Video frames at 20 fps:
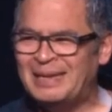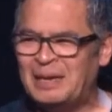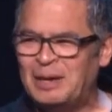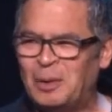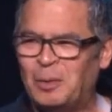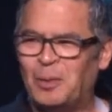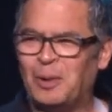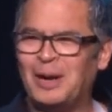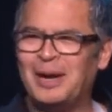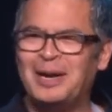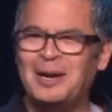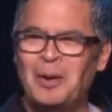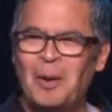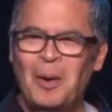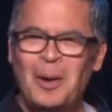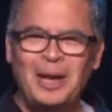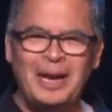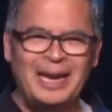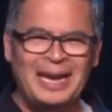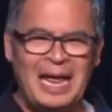We're
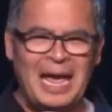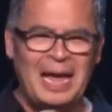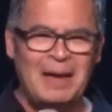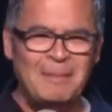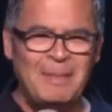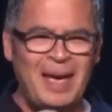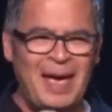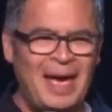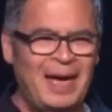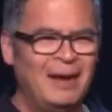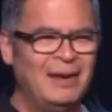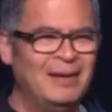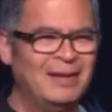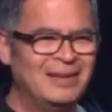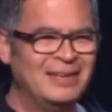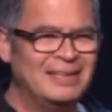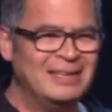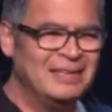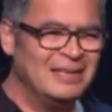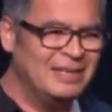anointed. Amen.
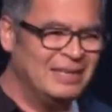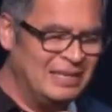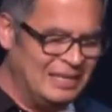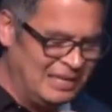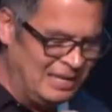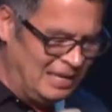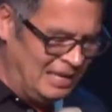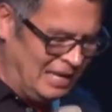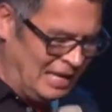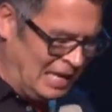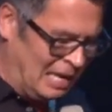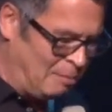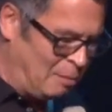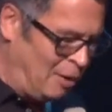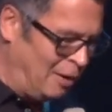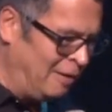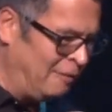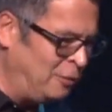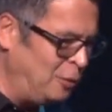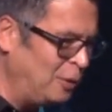Come
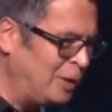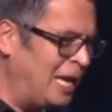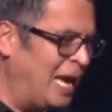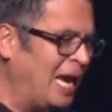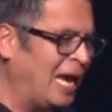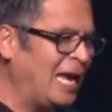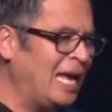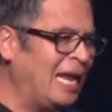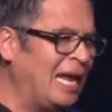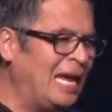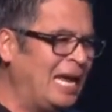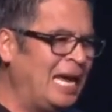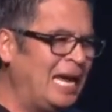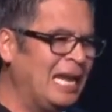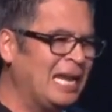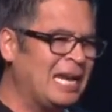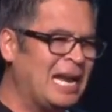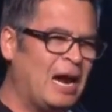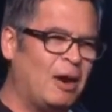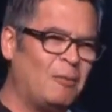on, if you can't get a
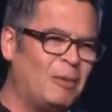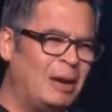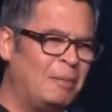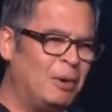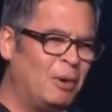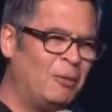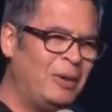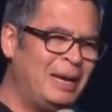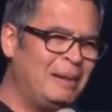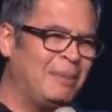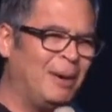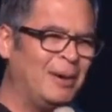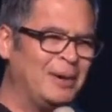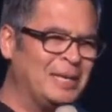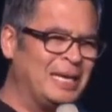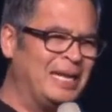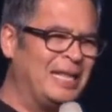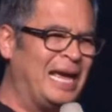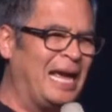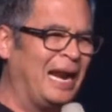healing, I'll rub a rib on
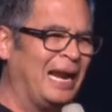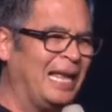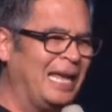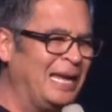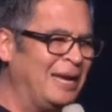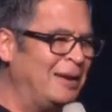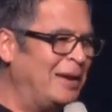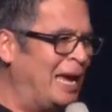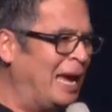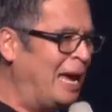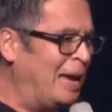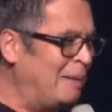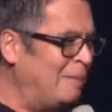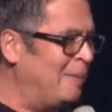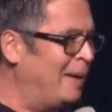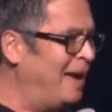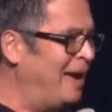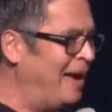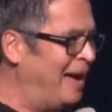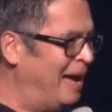you. That'll heal you.
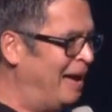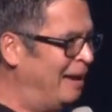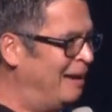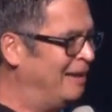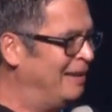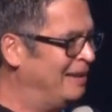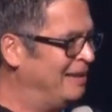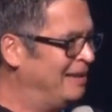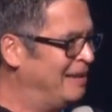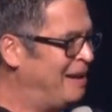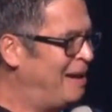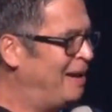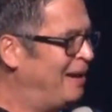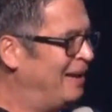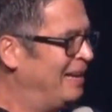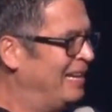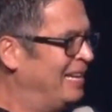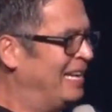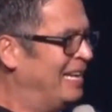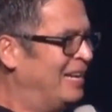Amen.
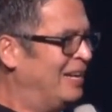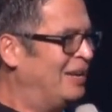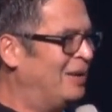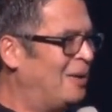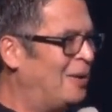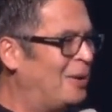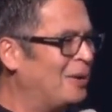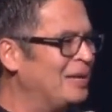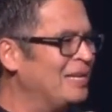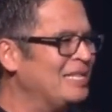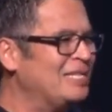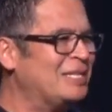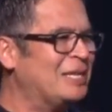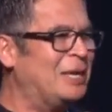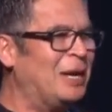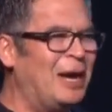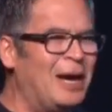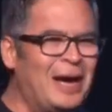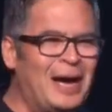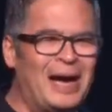Lord is
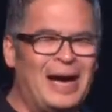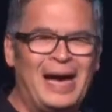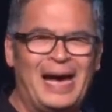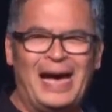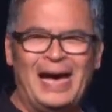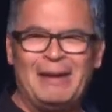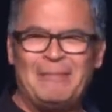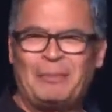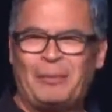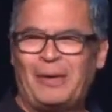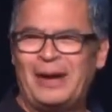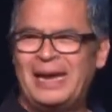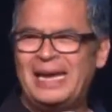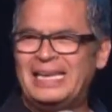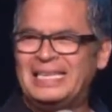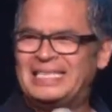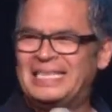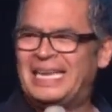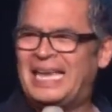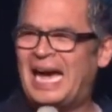good.
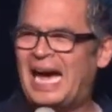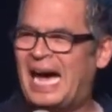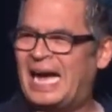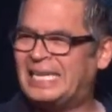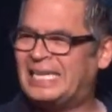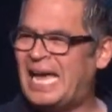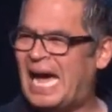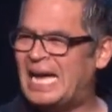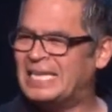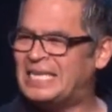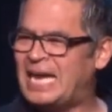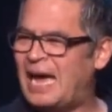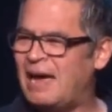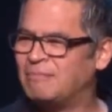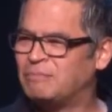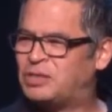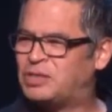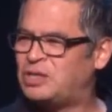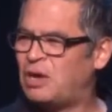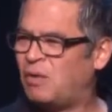Praise God. Guys, I am
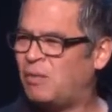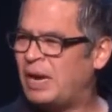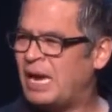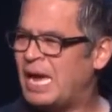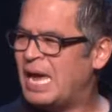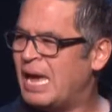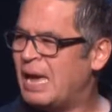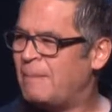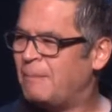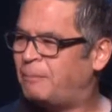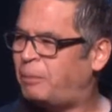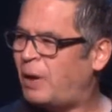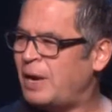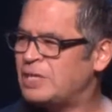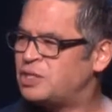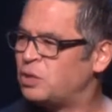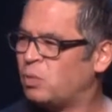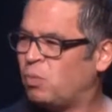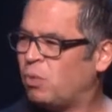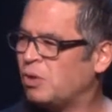so
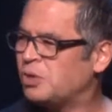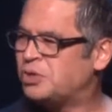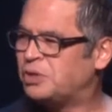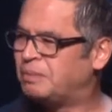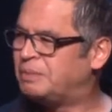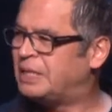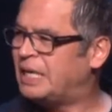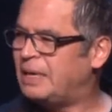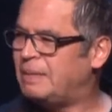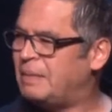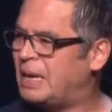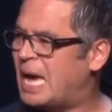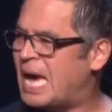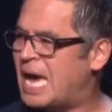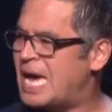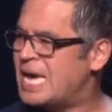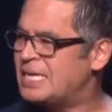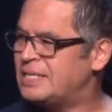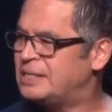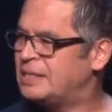praise and worship team,
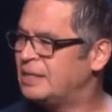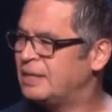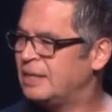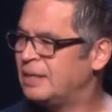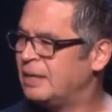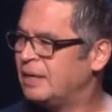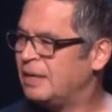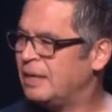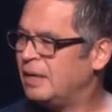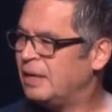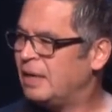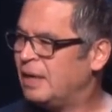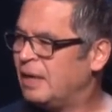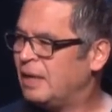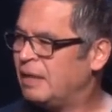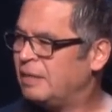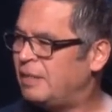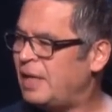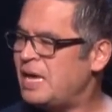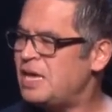guys,
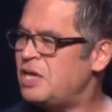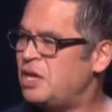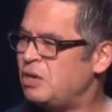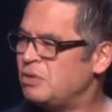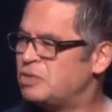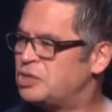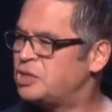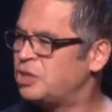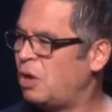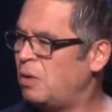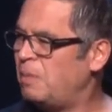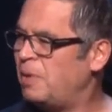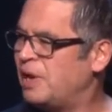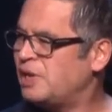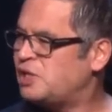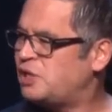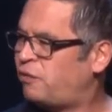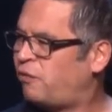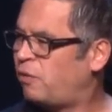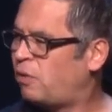thank you so
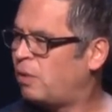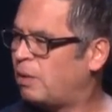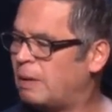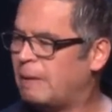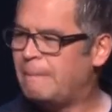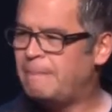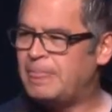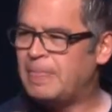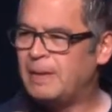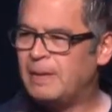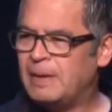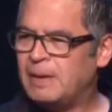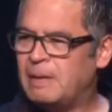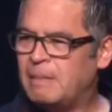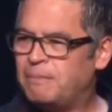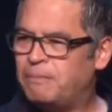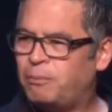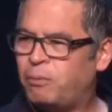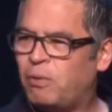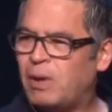much for
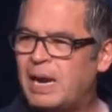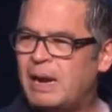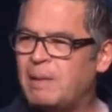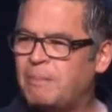pray,